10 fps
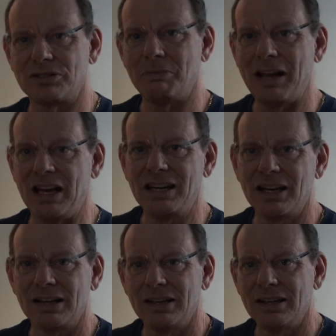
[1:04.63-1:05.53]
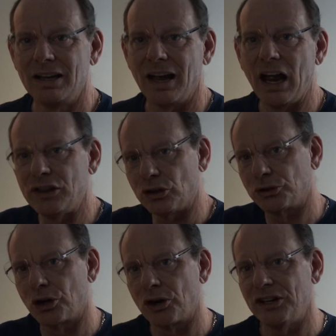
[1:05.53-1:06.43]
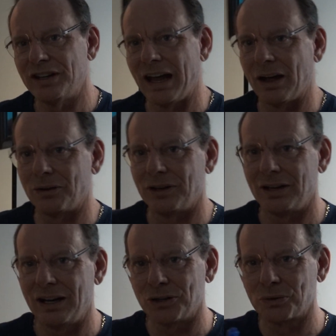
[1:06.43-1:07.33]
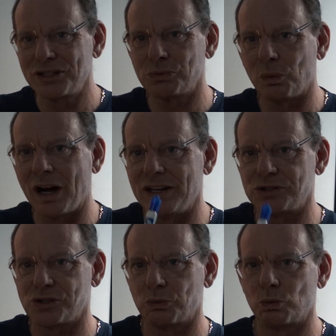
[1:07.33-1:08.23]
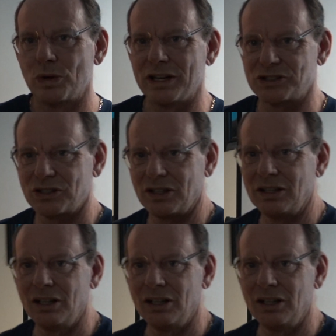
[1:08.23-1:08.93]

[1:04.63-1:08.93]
to make, and they'll turn it down. And the reason why is the risk.